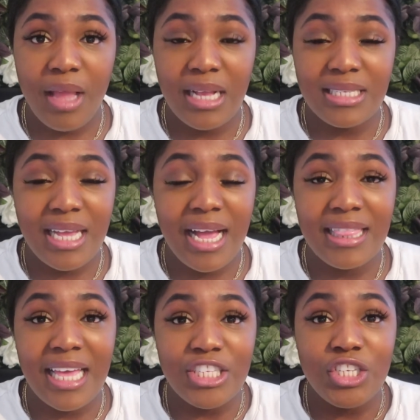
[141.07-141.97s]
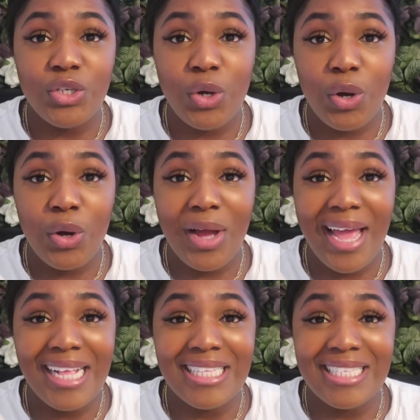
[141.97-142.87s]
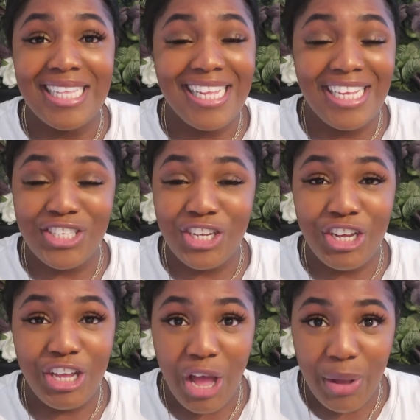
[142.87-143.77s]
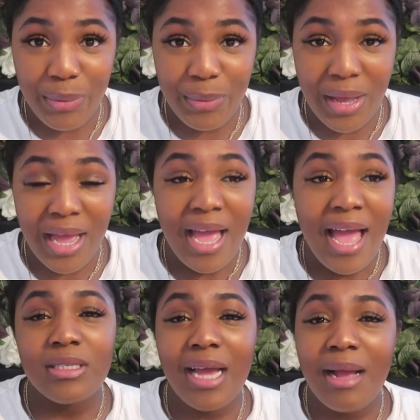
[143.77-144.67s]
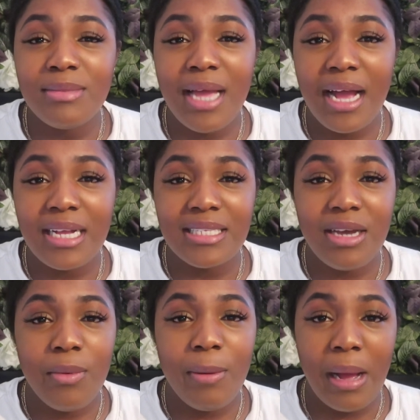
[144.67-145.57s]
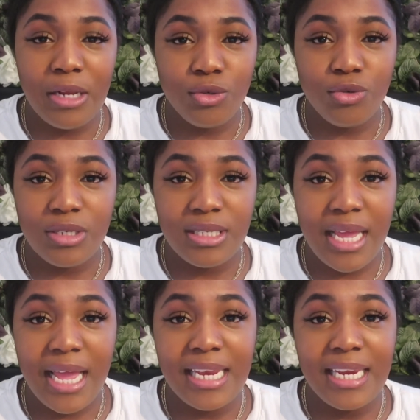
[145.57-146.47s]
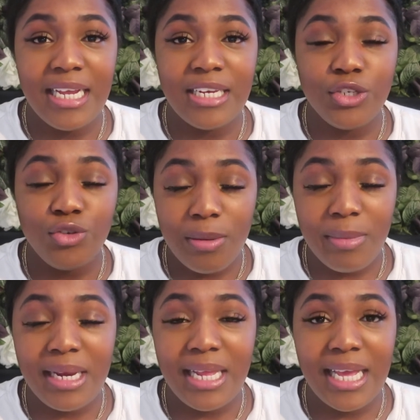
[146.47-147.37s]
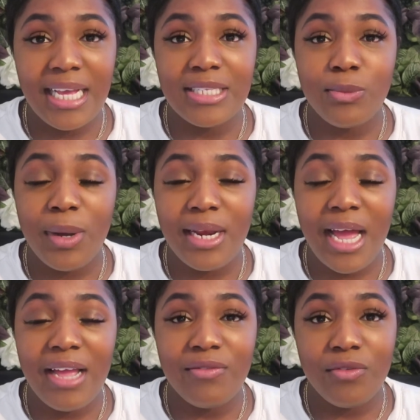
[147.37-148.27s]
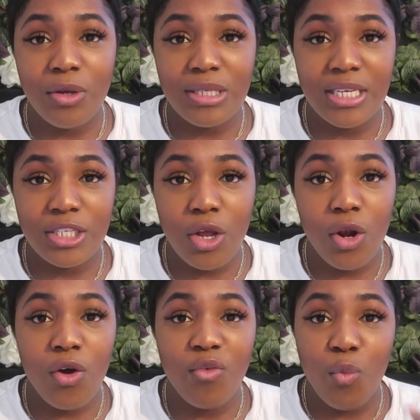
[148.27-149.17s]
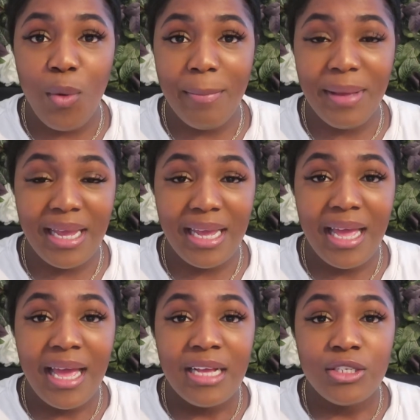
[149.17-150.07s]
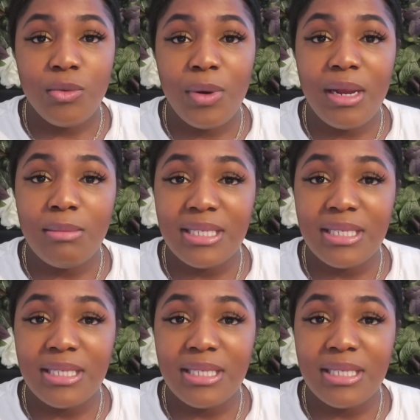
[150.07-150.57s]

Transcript: a sign that your ends need to go. The times that I can tell when my children's hair need trimming is when I've noticed a lot of webbing. So when I'm